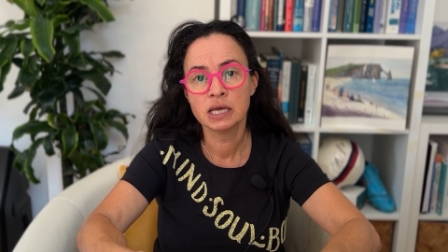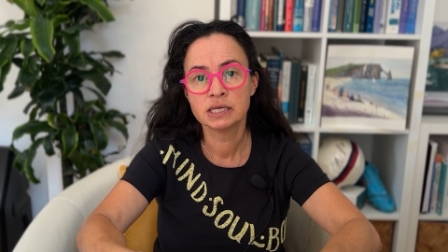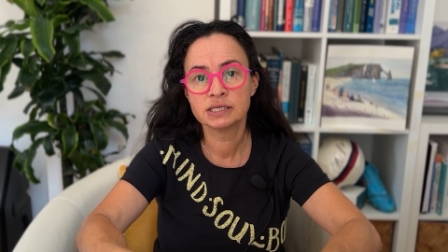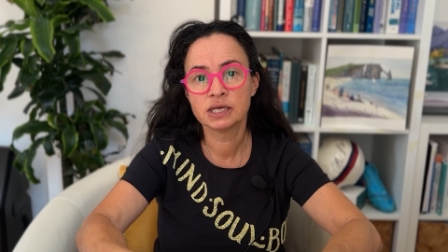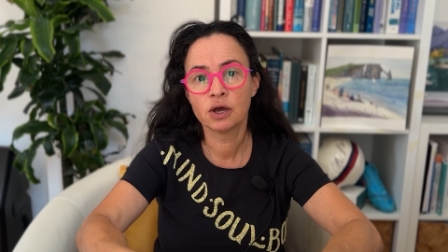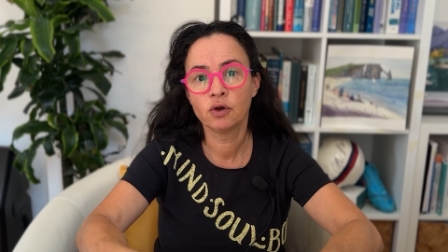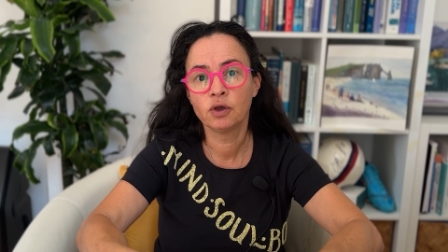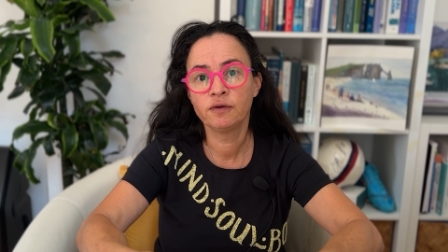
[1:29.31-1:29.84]

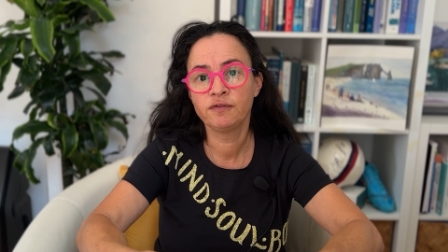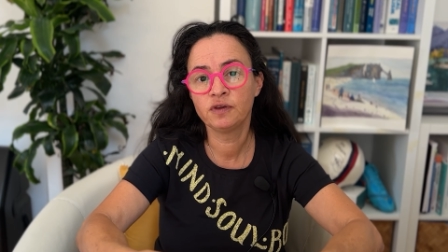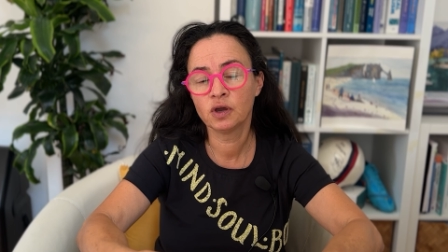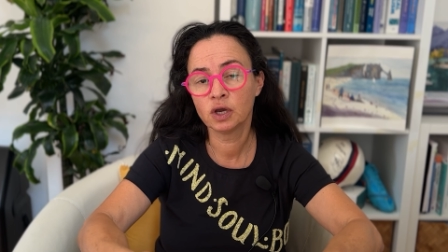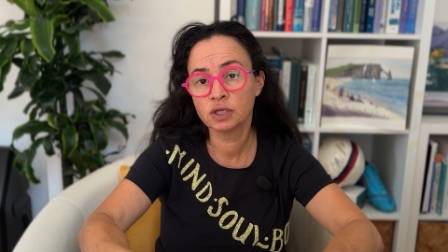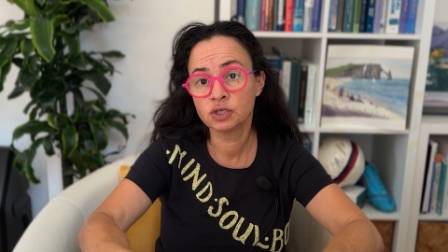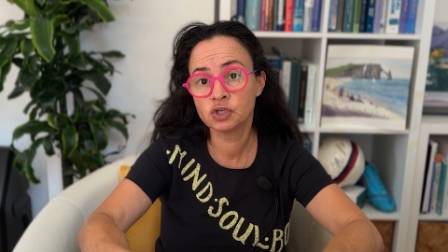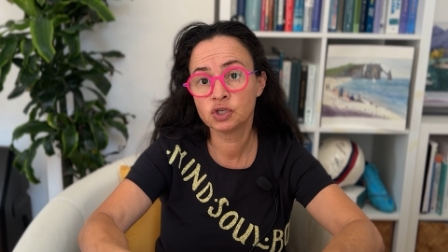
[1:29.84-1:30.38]
So if
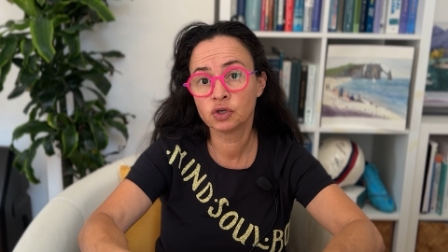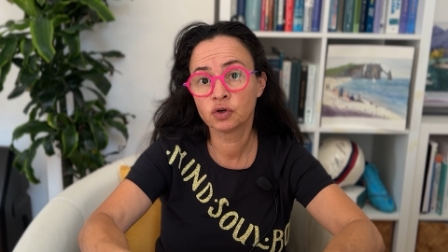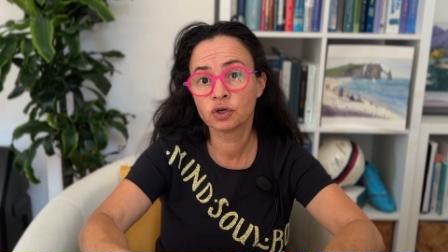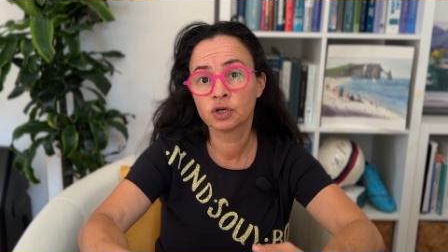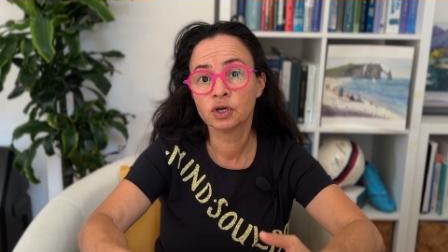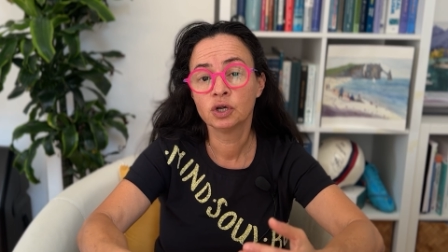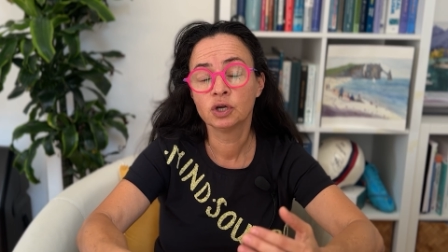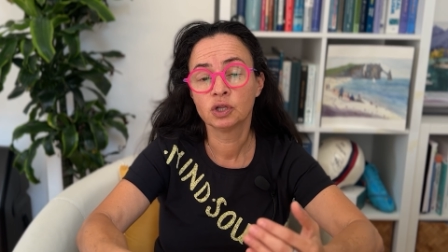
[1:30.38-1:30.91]
you're
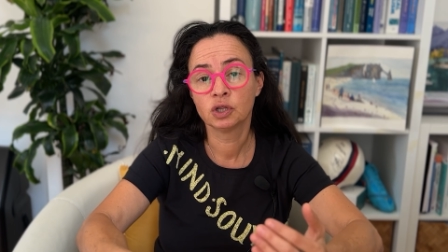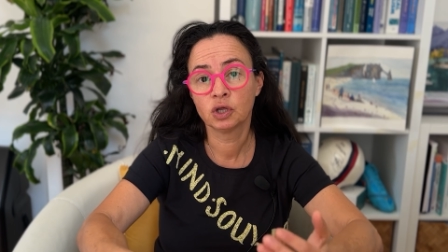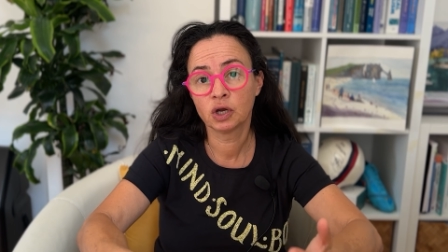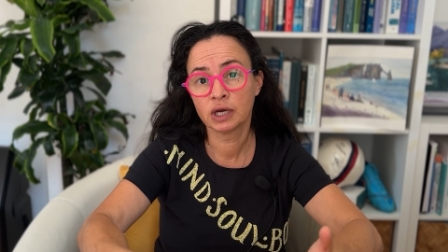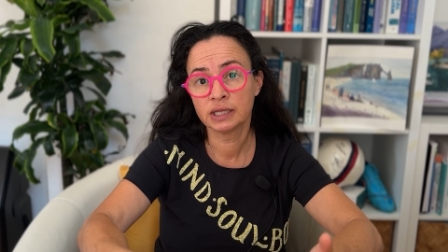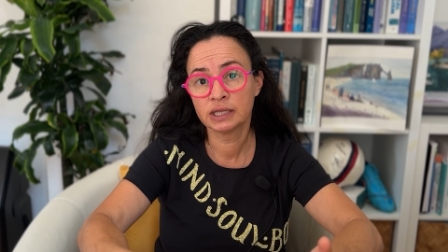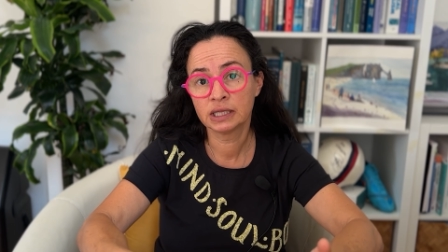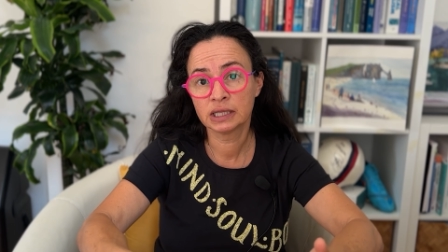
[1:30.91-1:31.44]
unsure, look
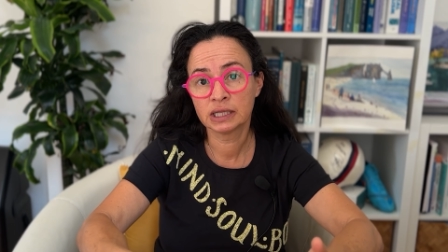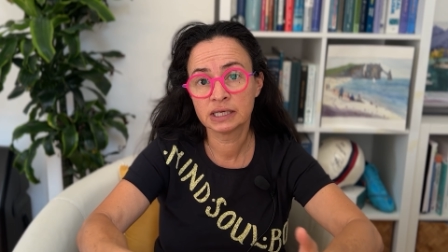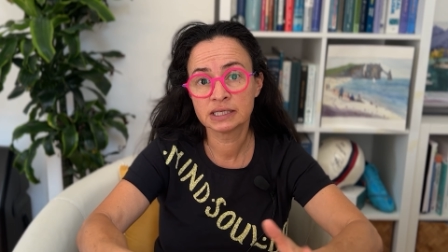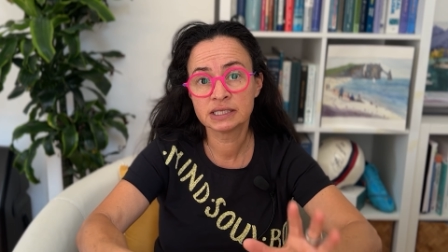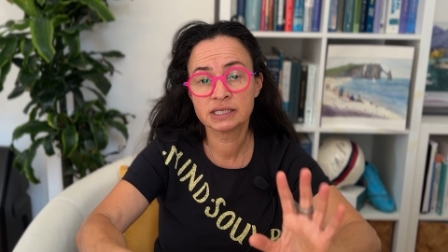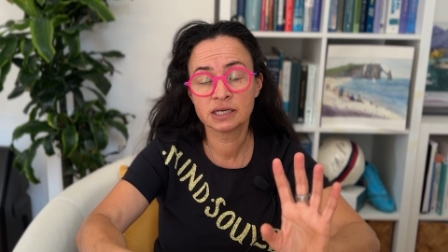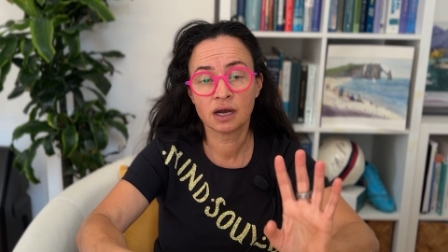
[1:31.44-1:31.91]
at the list